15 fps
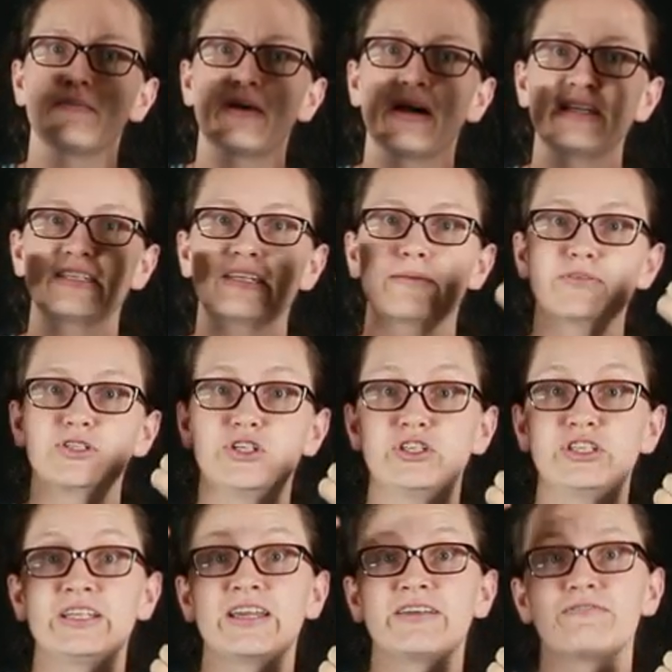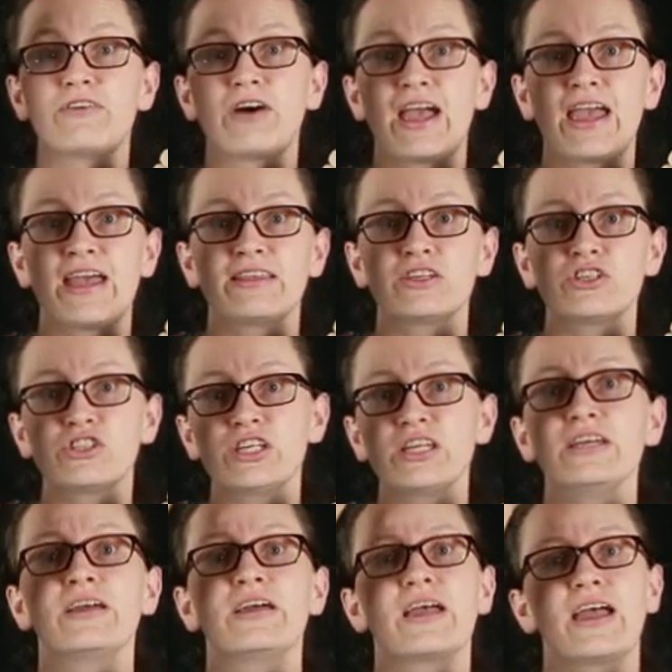by substituting in for
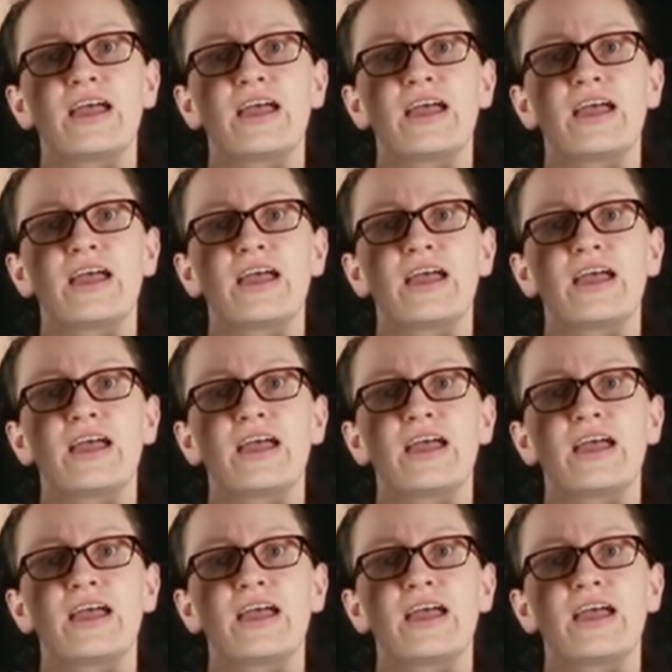energy.